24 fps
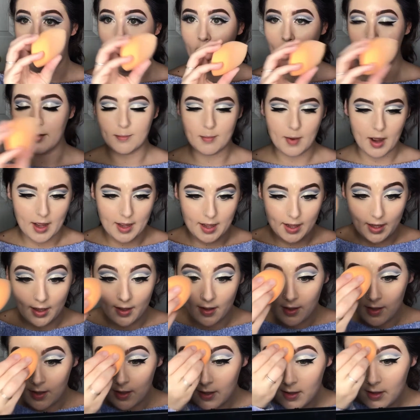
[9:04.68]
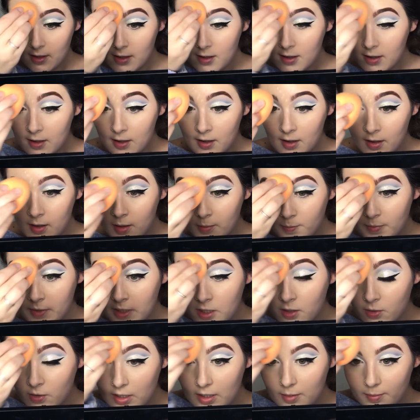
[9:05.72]
on my
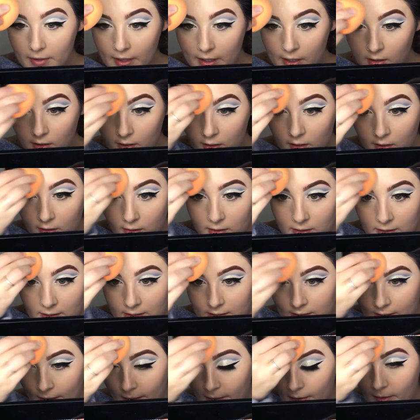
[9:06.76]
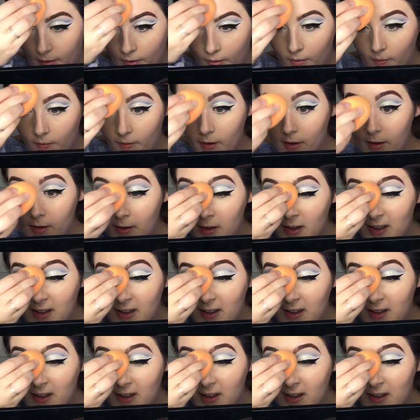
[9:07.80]
Beauty Blender. So